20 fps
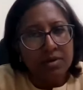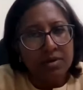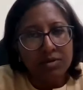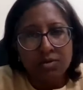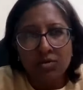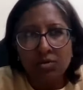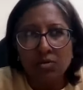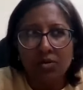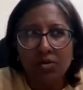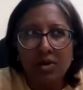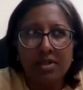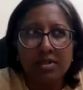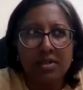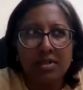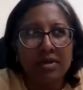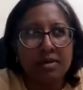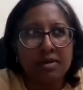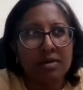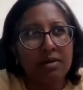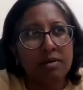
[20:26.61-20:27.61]
So I
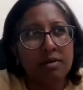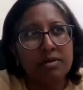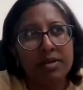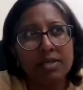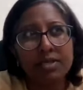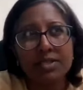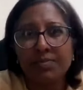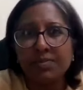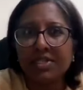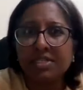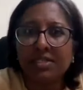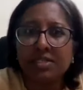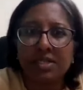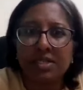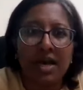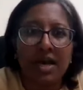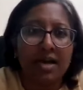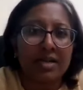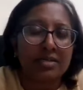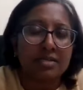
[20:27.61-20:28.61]
think this much
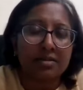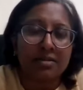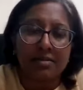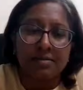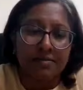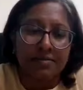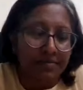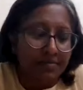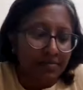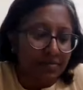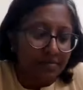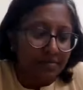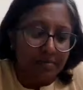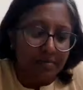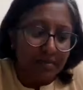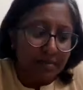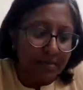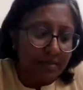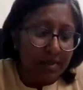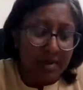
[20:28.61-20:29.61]
she asked.
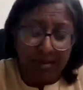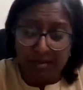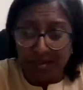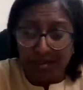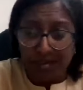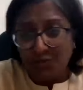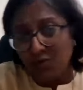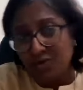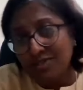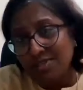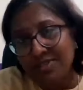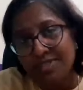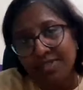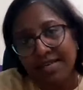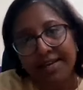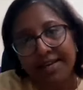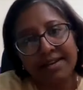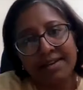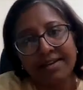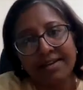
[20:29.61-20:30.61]
This was the
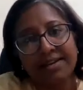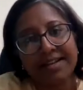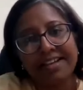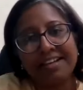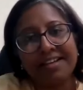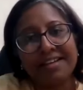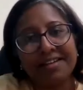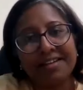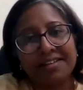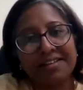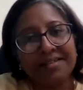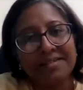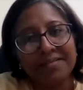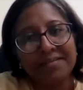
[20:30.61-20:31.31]
second clinic.